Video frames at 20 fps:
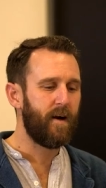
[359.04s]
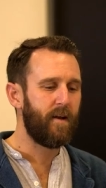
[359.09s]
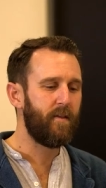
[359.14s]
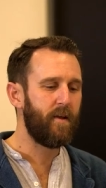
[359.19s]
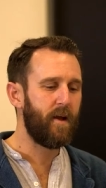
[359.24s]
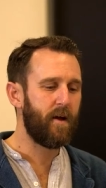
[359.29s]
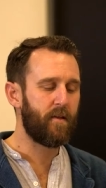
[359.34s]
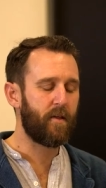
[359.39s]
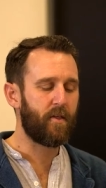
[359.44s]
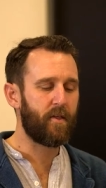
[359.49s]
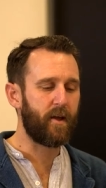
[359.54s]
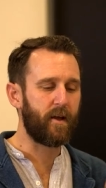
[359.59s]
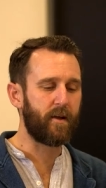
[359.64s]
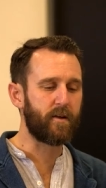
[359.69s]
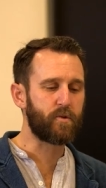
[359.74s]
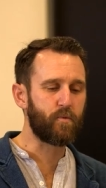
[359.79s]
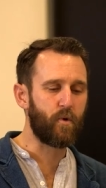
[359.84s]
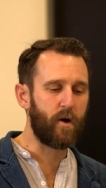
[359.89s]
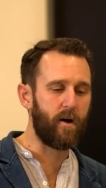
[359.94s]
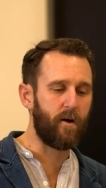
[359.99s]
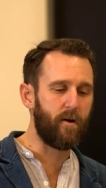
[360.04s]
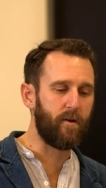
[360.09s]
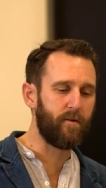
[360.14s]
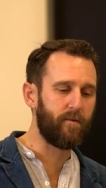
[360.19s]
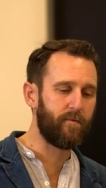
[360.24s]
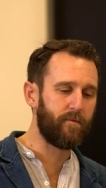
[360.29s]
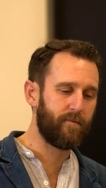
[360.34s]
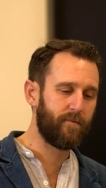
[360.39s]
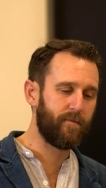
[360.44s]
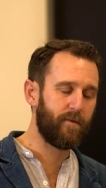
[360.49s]
And the other thing as
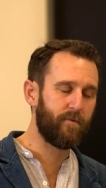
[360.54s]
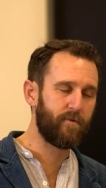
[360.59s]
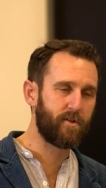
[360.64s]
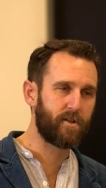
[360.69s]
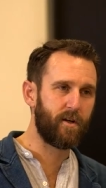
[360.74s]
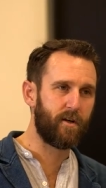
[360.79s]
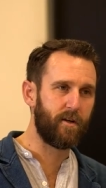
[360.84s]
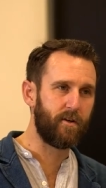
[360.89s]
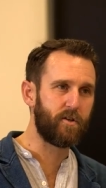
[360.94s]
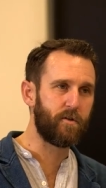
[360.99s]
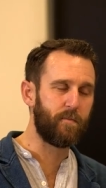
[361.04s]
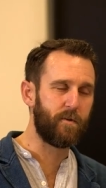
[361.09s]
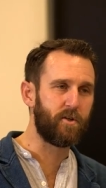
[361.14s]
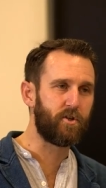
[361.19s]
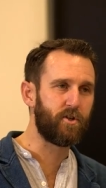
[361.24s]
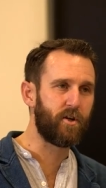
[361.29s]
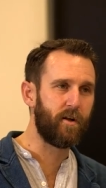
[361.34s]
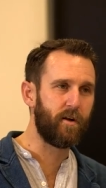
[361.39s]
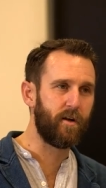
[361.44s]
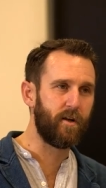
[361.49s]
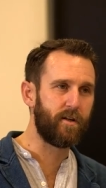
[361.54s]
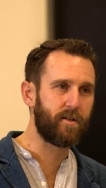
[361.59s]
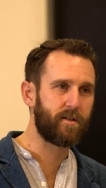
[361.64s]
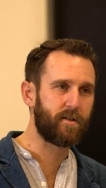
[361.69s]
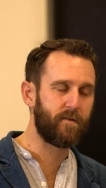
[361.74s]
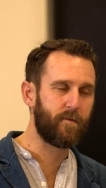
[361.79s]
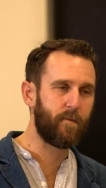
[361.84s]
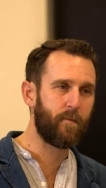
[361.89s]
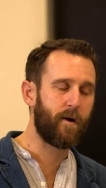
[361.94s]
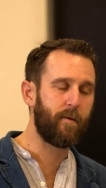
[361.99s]
well, obviously I used to be a
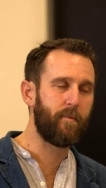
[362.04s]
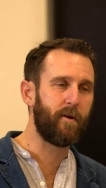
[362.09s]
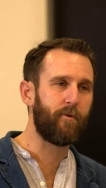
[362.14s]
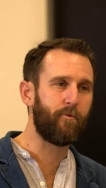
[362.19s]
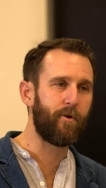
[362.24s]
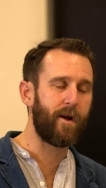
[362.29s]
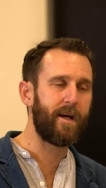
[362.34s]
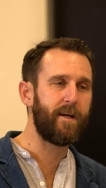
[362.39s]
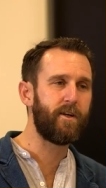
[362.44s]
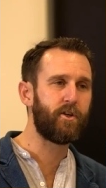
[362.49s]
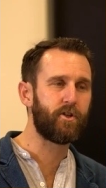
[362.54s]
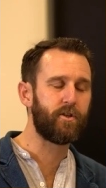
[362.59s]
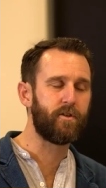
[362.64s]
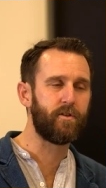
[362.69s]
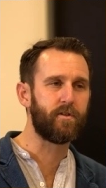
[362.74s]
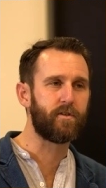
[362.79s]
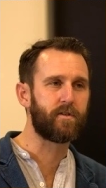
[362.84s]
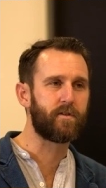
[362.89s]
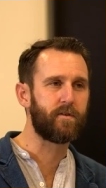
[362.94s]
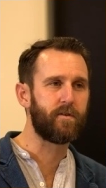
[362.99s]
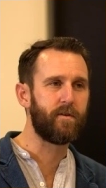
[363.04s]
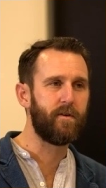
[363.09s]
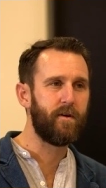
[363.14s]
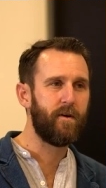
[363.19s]
journalist, public relations